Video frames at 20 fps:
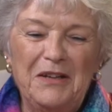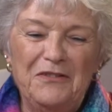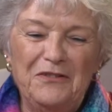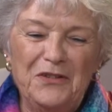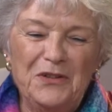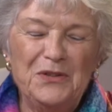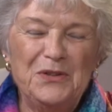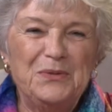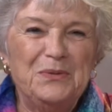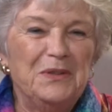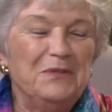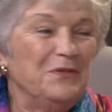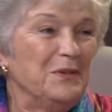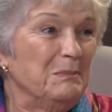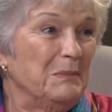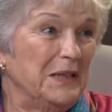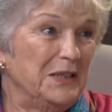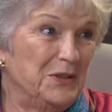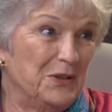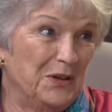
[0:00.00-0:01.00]
first one
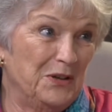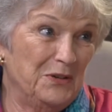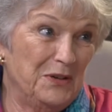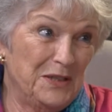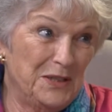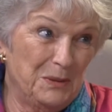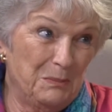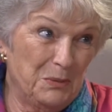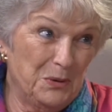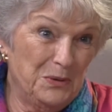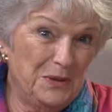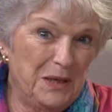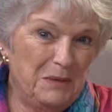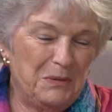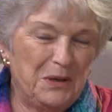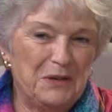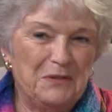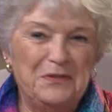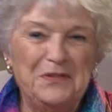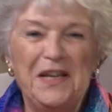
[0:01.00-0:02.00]
from my daughter as a birthday
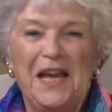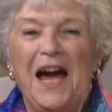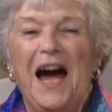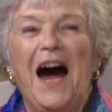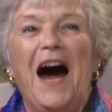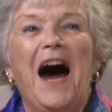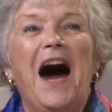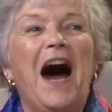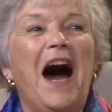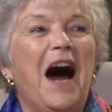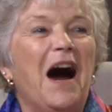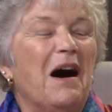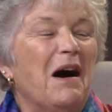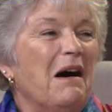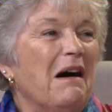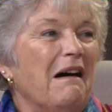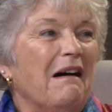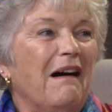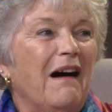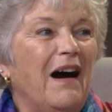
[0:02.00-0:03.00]
gift,
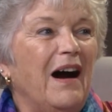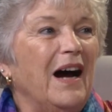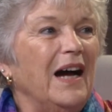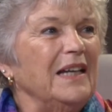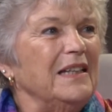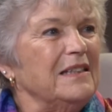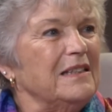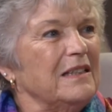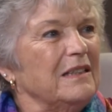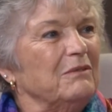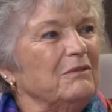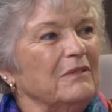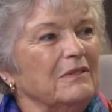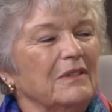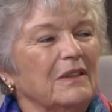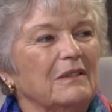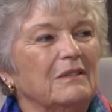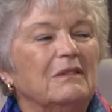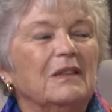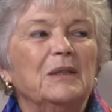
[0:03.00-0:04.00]
uh, I said,
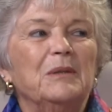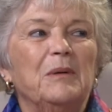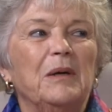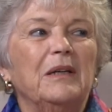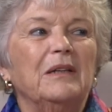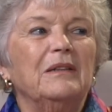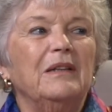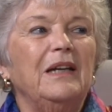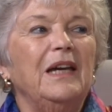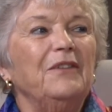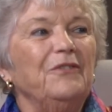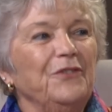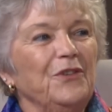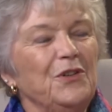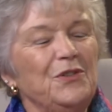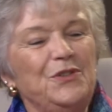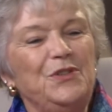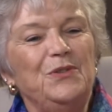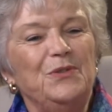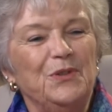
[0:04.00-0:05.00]
oh, I, at
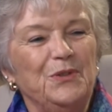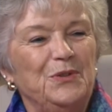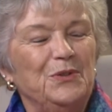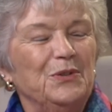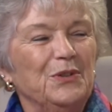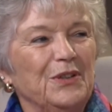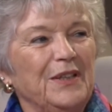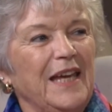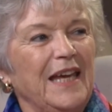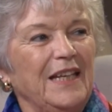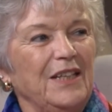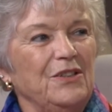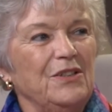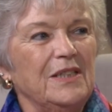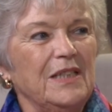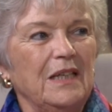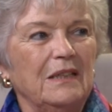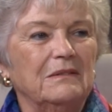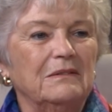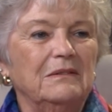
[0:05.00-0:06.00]
first, you know, you look at it and you
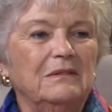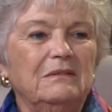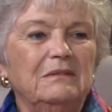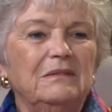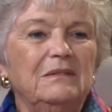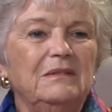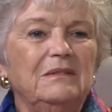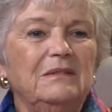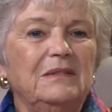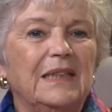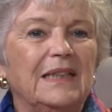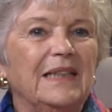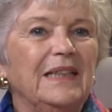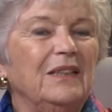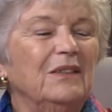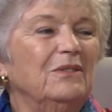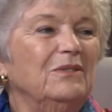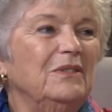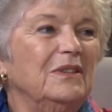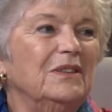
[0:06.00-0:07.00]
say, oh, I
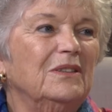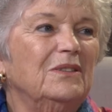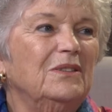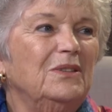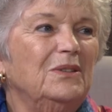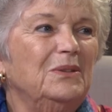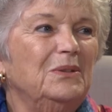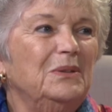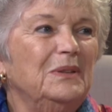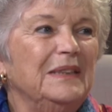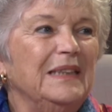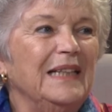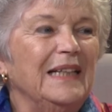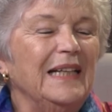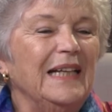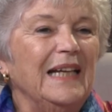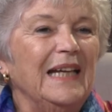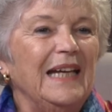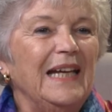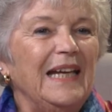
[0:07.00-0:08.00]
don't know.
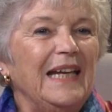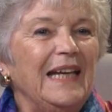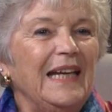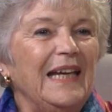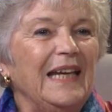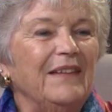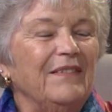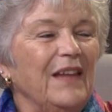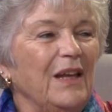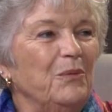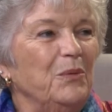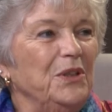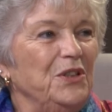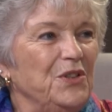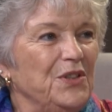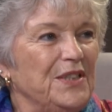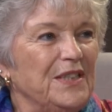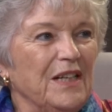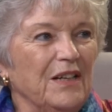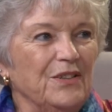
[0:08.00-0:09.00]
And then when
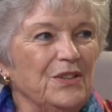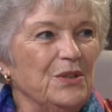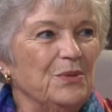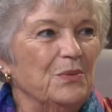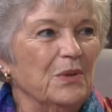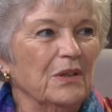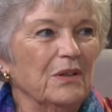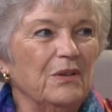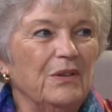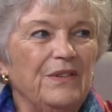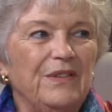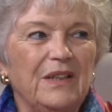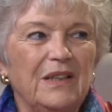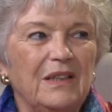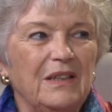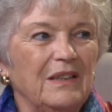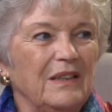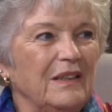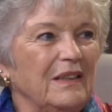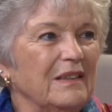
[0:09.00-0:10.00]
you start to work with
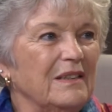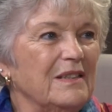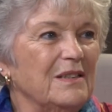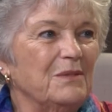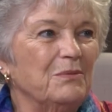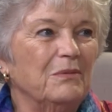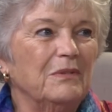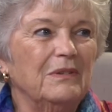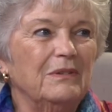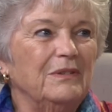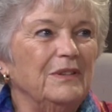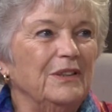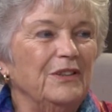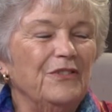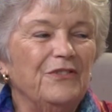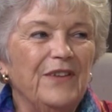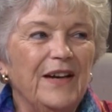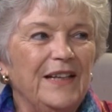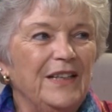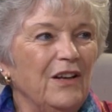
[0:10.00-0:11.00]
it, it's and
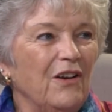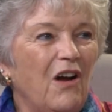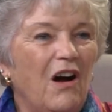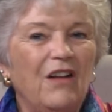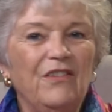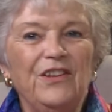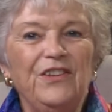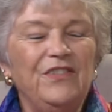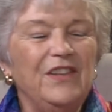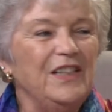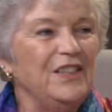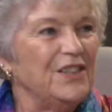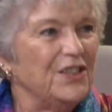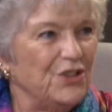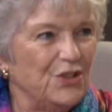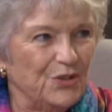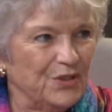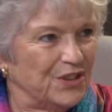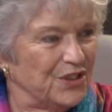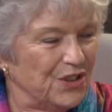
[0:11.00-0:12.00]
You find out all the things
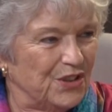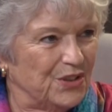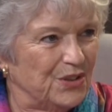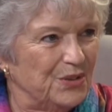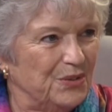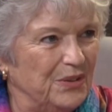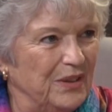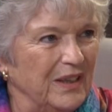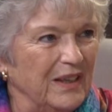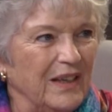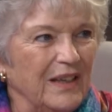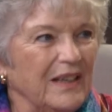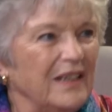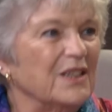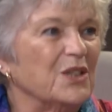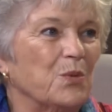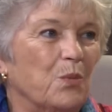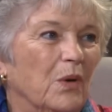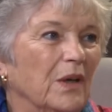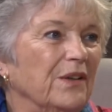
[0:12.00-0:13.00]
that you can do.
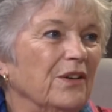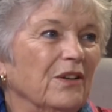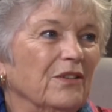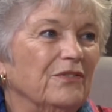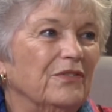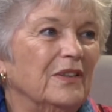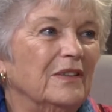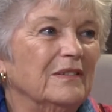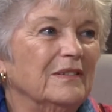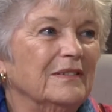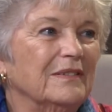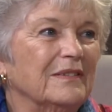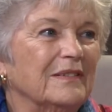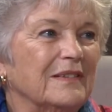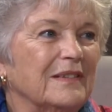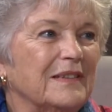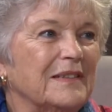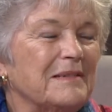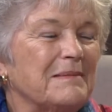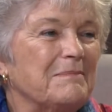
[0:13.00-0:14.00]
It's wonderful.
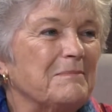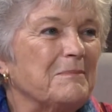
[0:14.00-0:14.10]
Well, at